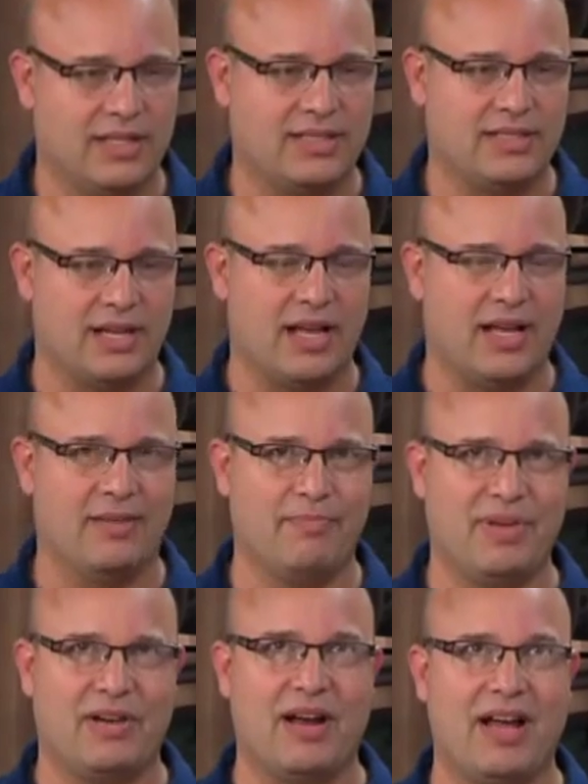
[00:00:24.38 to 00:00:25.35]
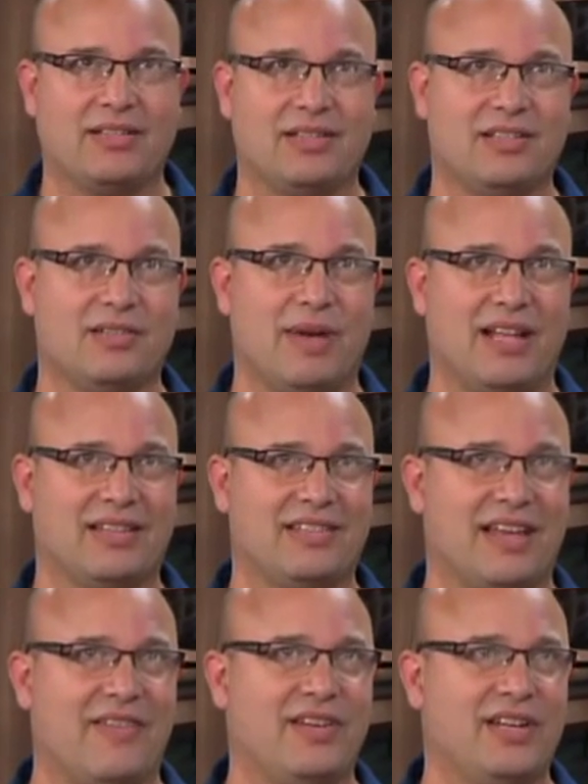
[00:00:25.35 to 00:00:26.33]
It's been around since about the
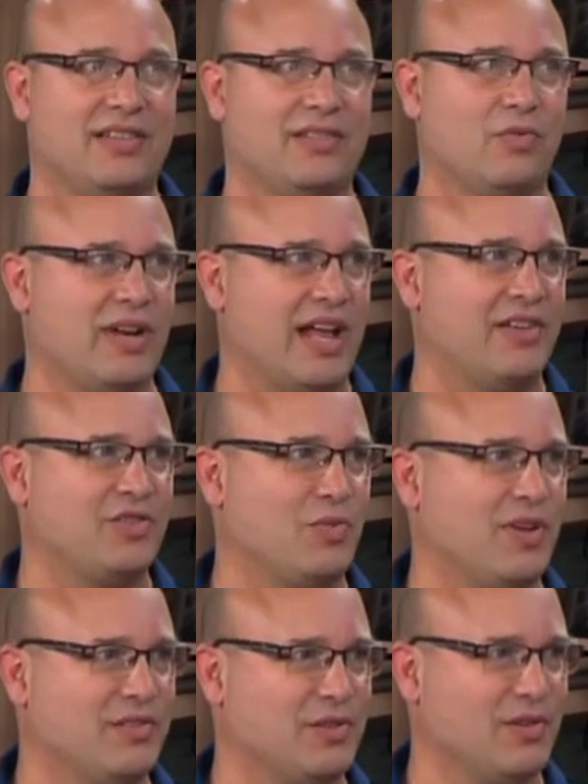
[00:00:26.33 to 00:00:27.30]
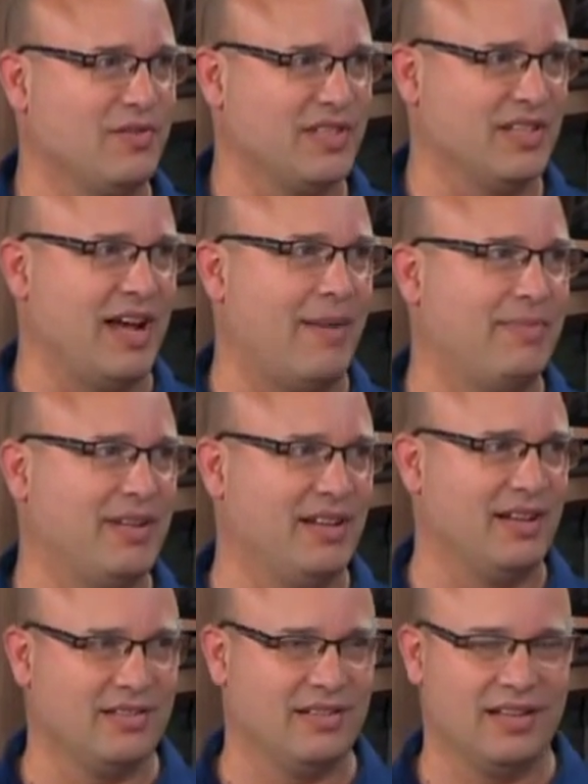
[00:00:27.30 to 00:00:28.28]
70s when National Weather Service adopted
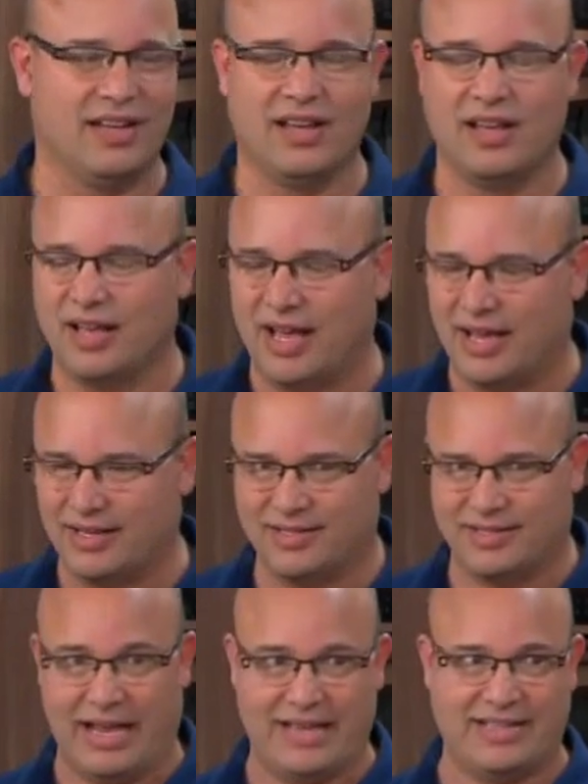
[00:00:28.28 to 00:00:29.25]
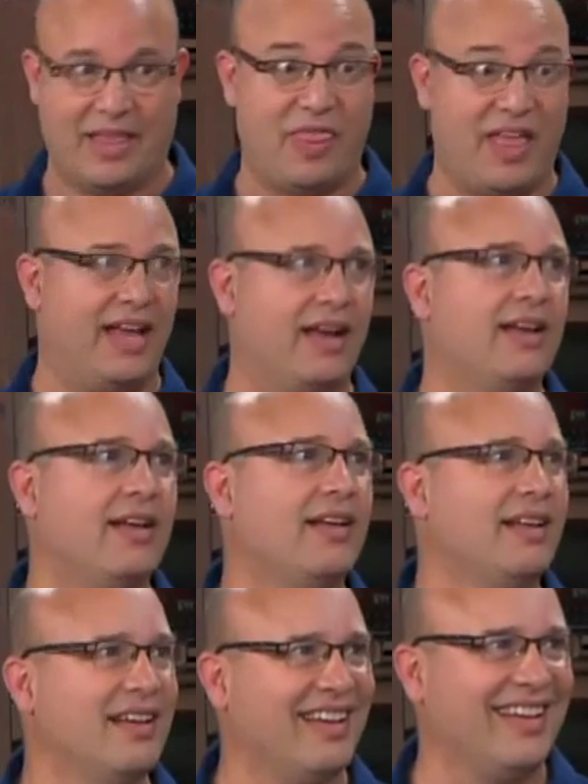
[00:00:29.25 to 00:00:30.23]
it as a thing
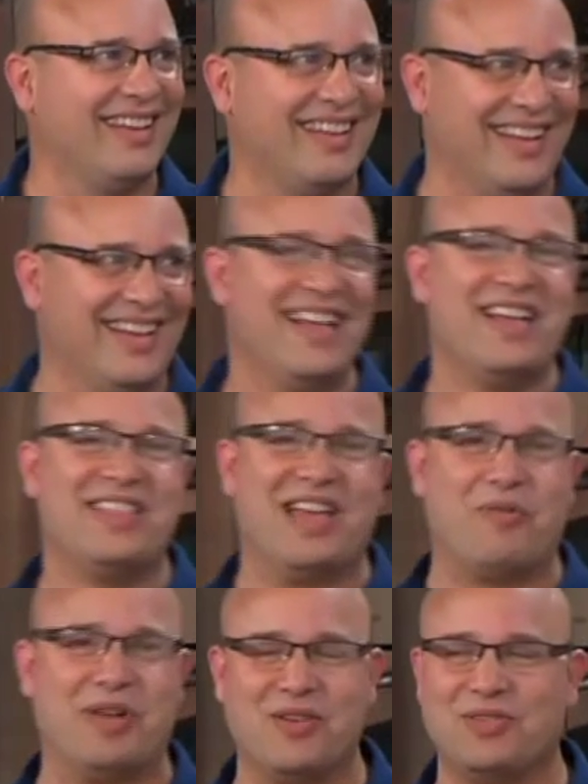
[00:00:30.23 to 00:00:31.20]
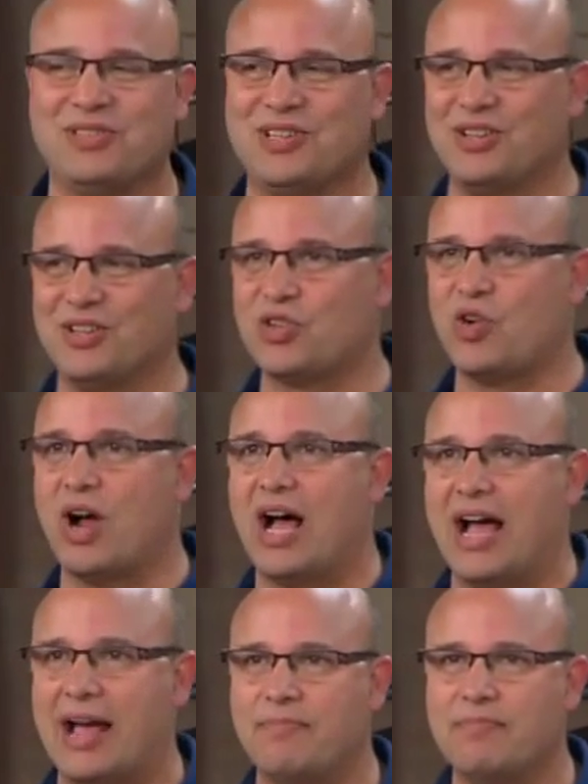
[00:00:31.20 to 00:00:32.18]
that we use to
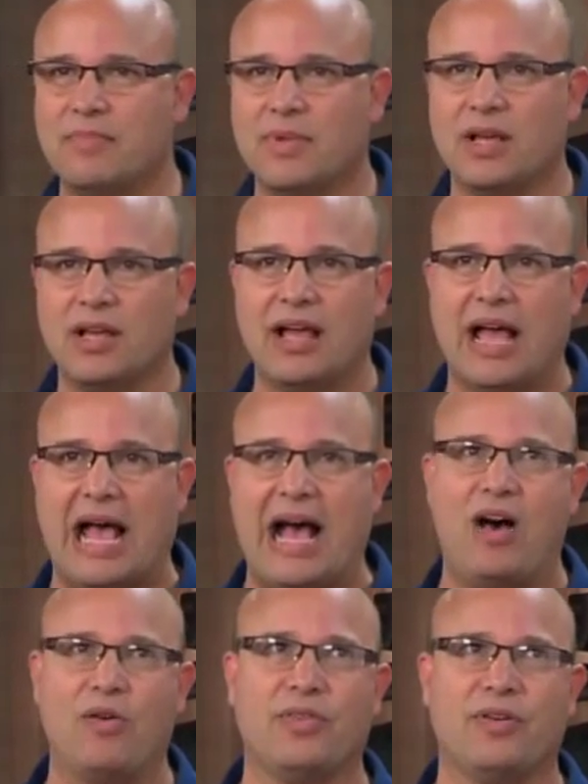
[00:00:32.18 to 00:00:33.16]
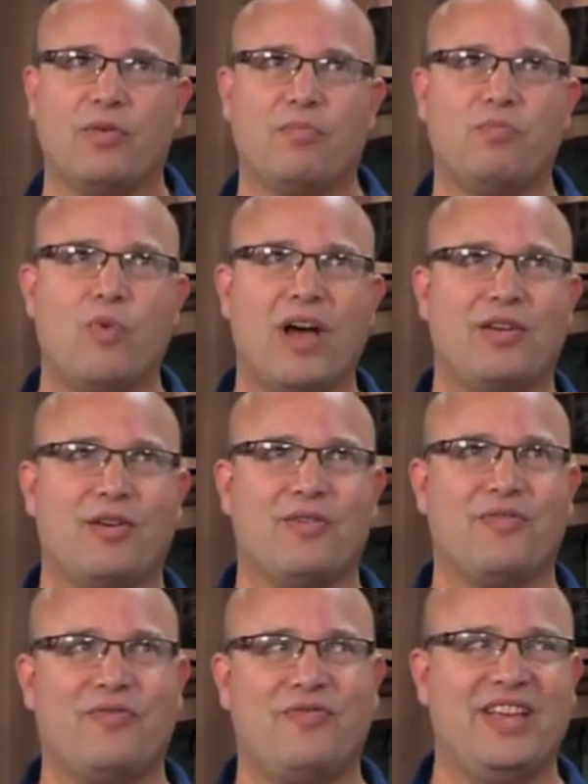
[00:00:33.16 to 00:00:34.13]
describe how the weather
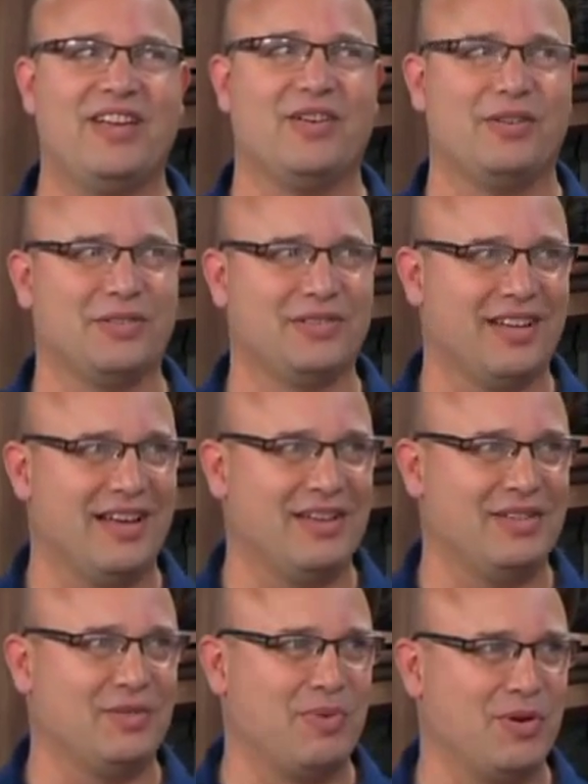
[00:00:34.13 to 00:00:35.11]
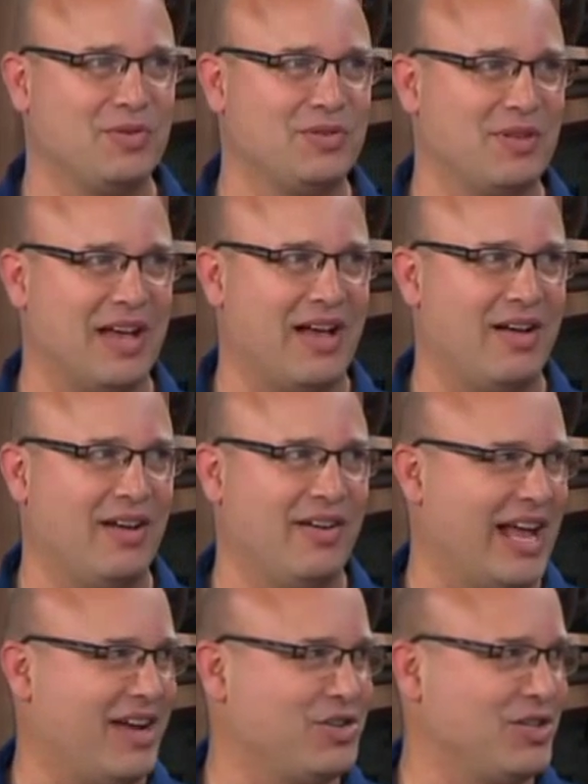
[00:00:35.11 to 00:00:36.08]
feels as opposed to how
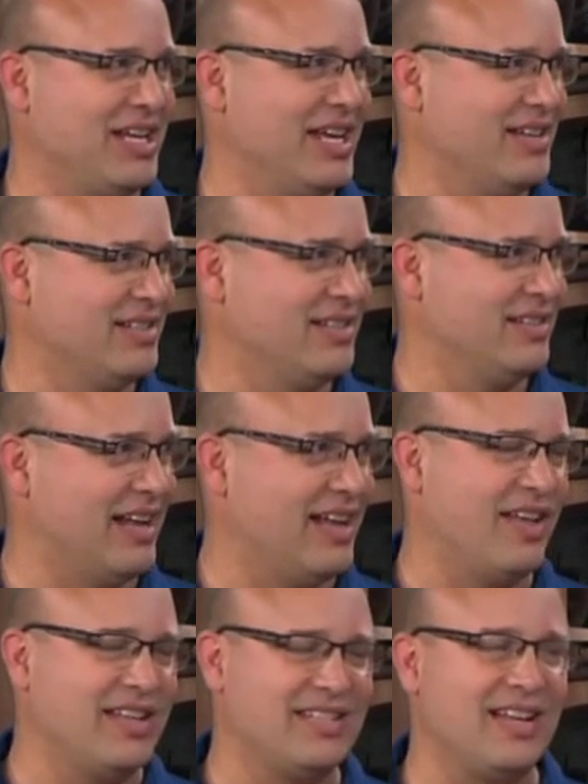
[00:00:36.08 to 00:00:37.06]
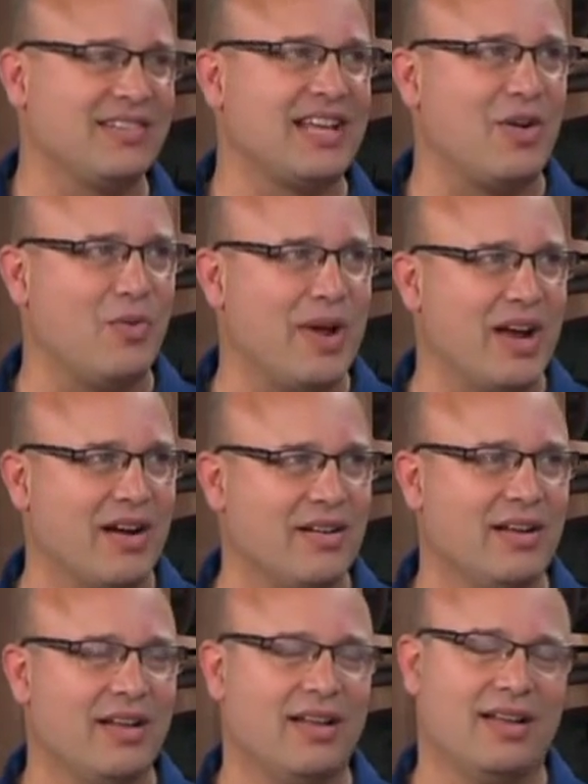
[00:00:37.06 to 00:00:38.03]
it actually is. And that sounds kind of
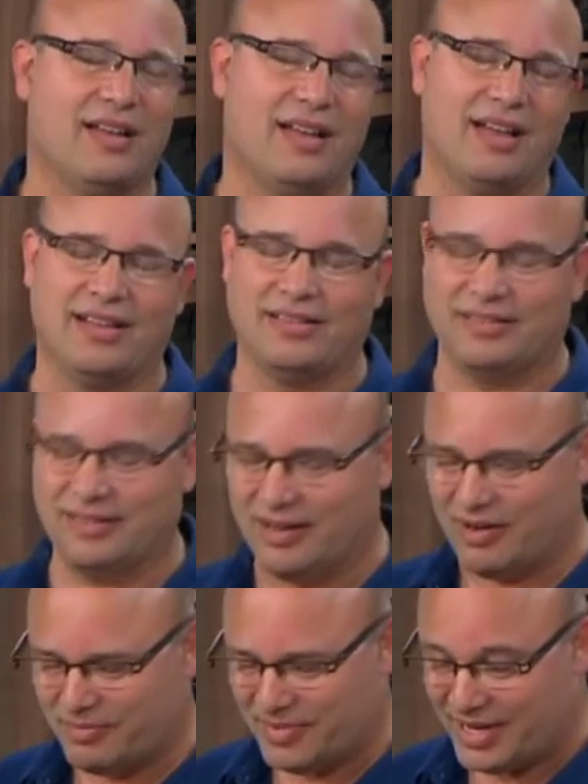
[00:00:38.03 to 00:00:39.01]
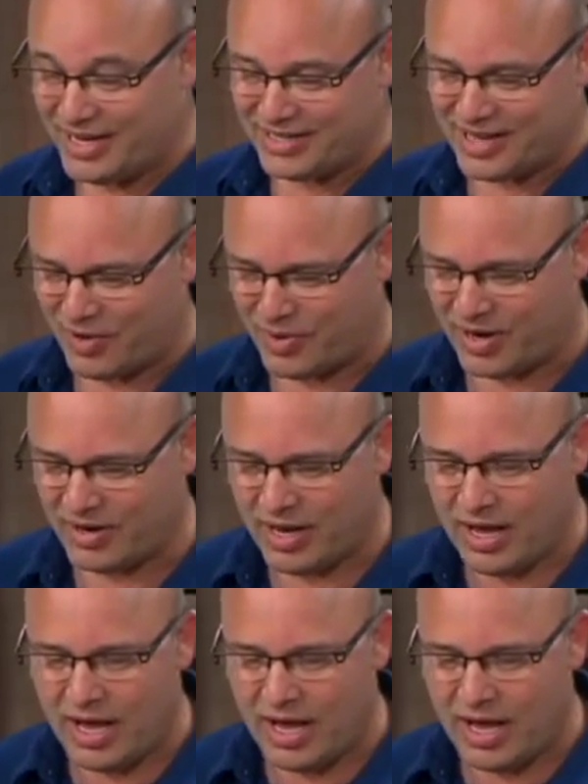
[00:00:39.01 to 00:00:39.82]
weird, and you know, it is kind of weird.